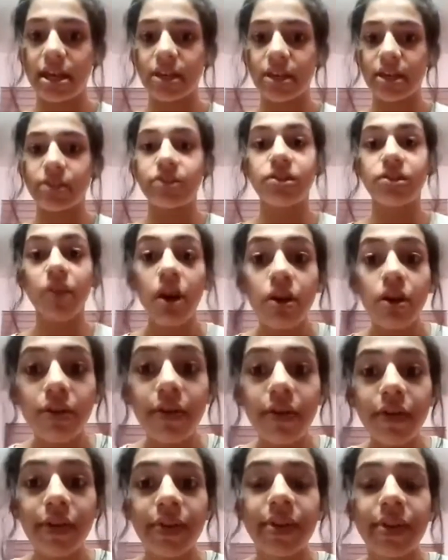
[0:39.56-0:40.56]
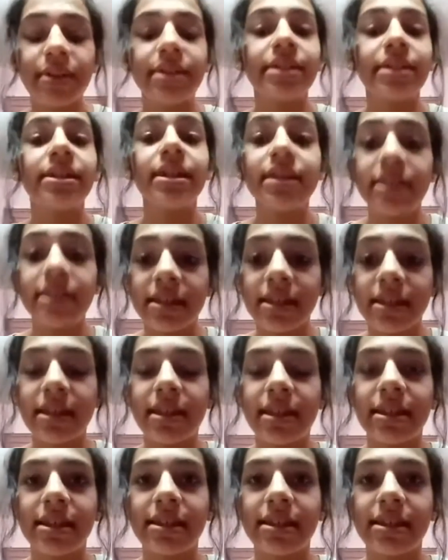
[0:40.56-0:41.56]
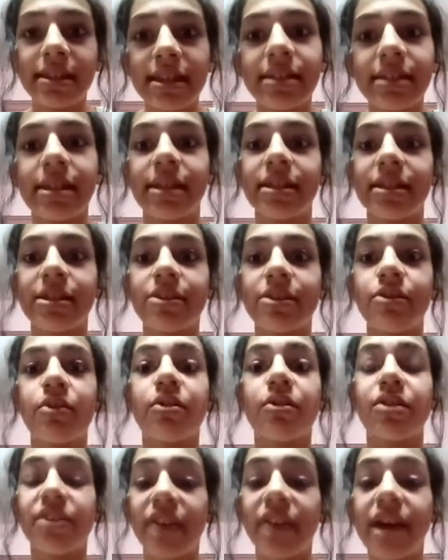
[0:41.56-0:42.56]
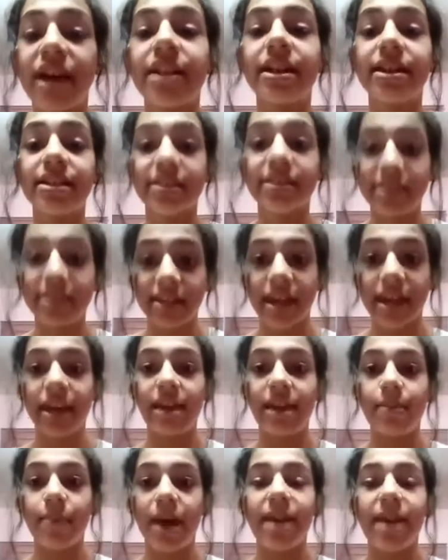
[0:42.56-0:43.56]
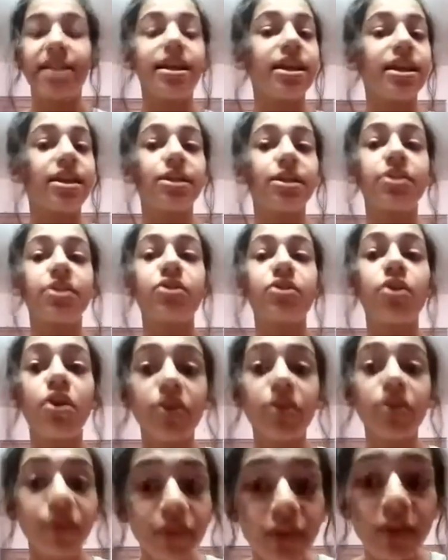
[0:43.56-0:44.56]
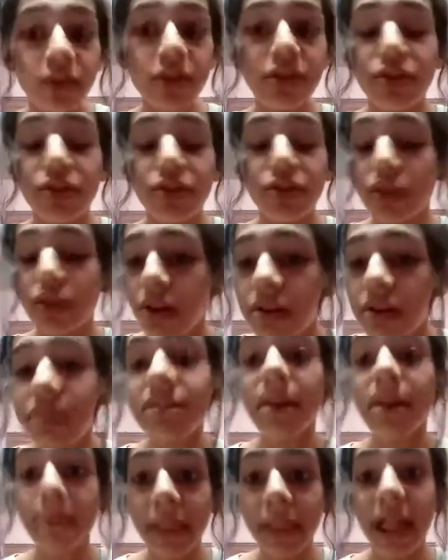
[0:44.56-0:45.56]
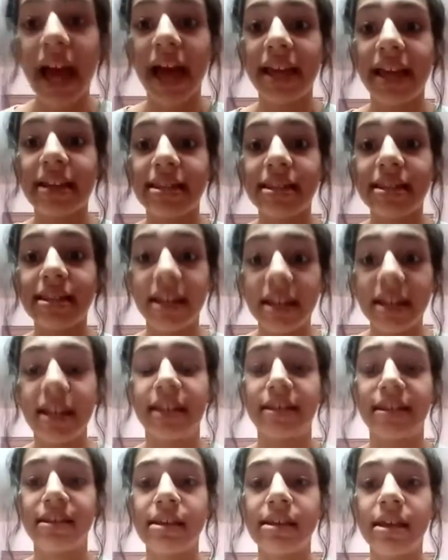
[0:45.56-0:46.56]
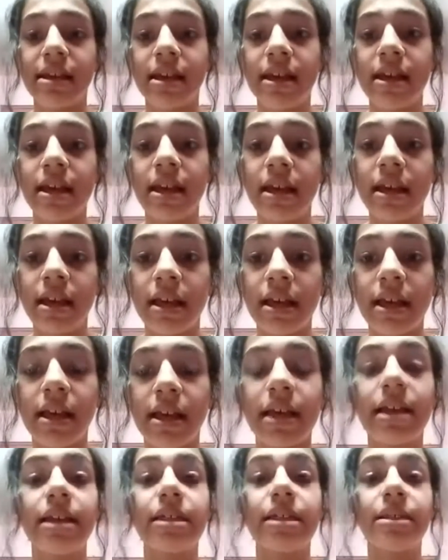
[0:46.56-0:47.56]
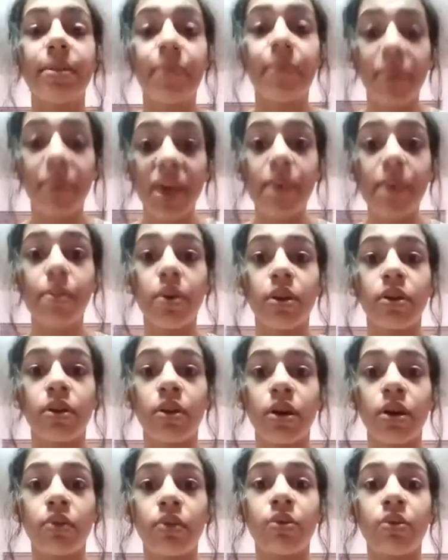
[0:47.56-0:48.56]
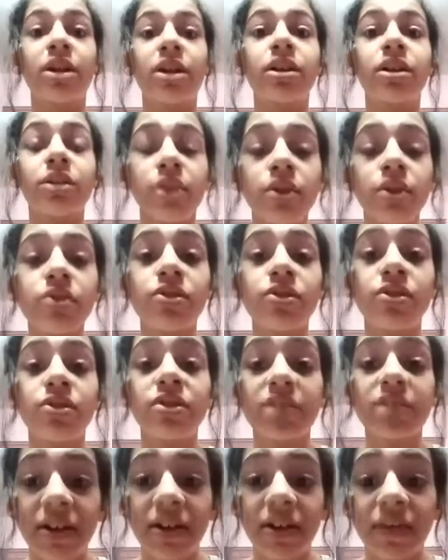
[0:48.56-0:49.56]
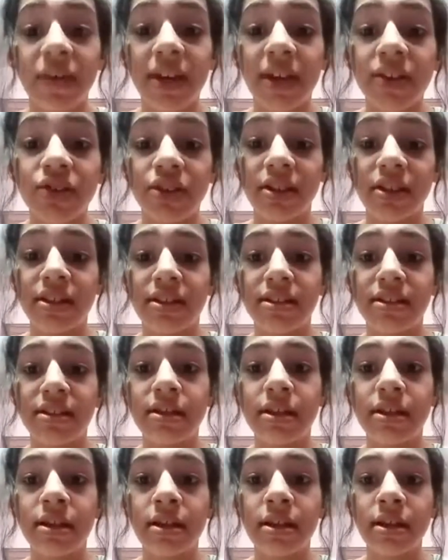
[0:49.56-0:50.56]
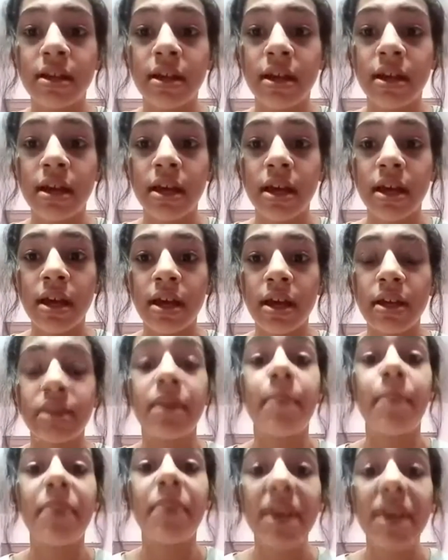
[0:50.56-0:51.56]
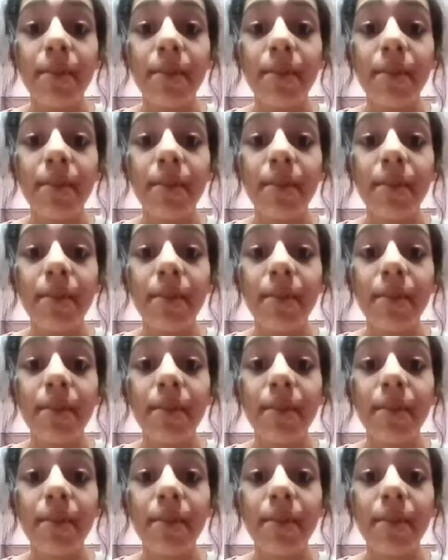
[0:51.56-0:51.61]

So the citizens could not escape and neither could food nor supplies get in. The people were close to starvation. They